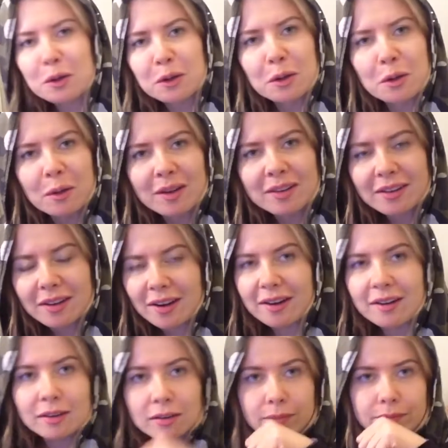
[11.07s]
doggo right
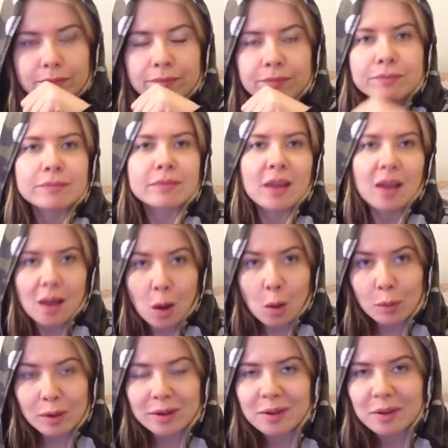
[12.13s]
here,
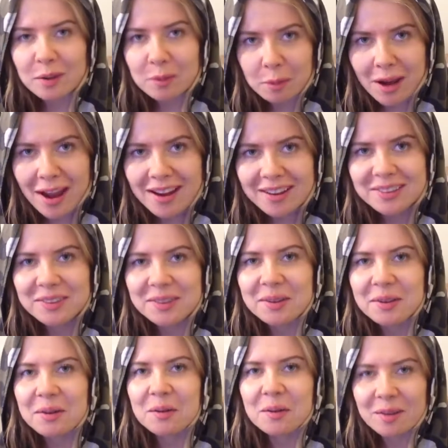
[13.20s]
we are gonna react
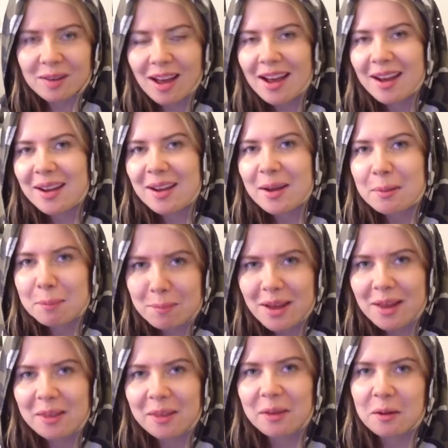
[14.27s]
to Ryan
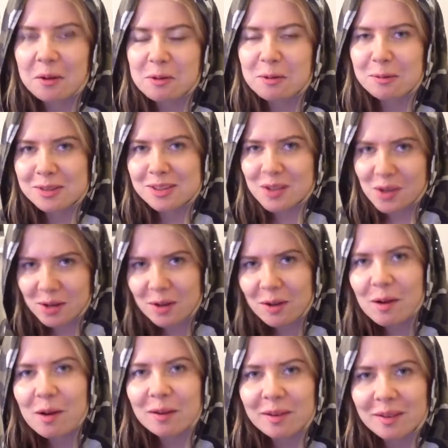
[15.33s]
Matthew
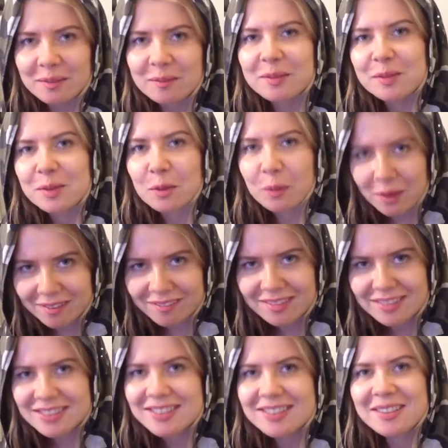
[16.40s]
General
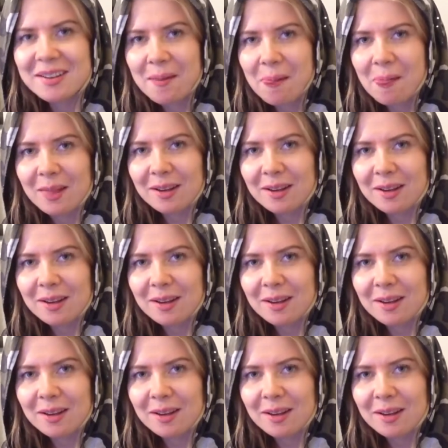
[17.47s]
Grievous.